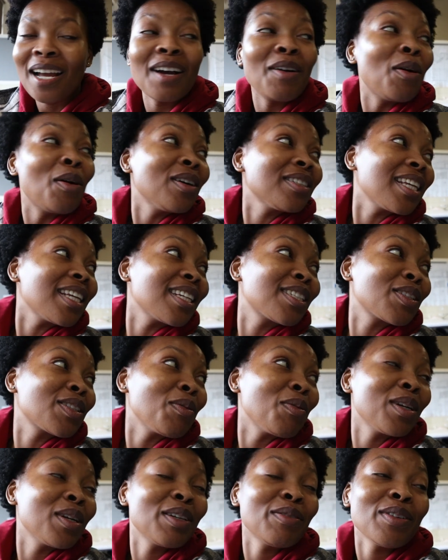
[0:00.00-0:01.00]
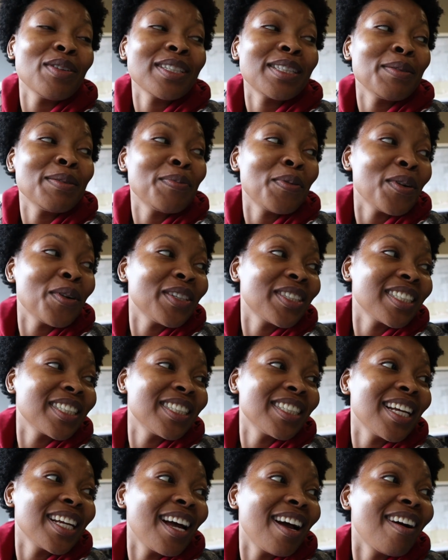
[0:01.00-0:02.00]
Oh, that's the only first
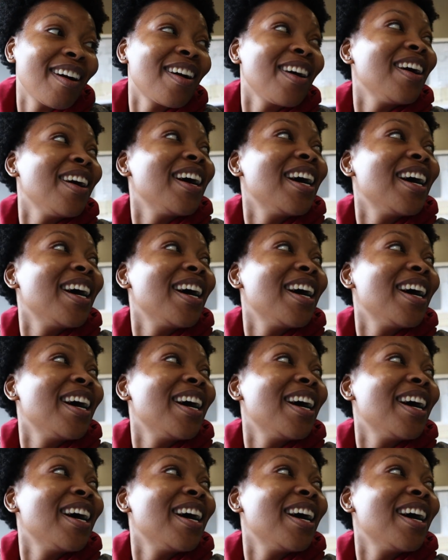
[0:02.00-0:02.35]
impression, yeah.